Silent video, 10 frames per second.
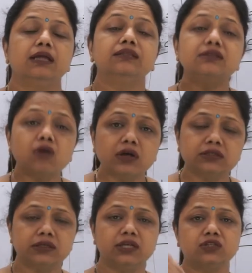This
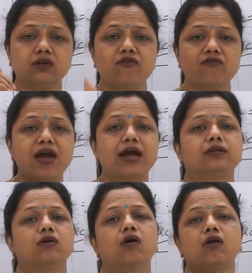oxidation of
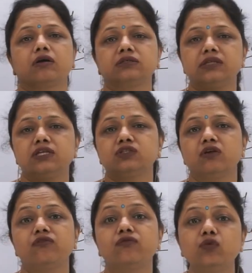fat or oxidation
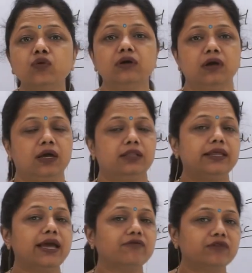of food,
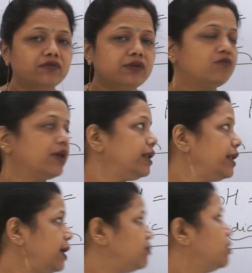they have given one
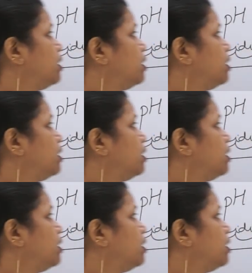name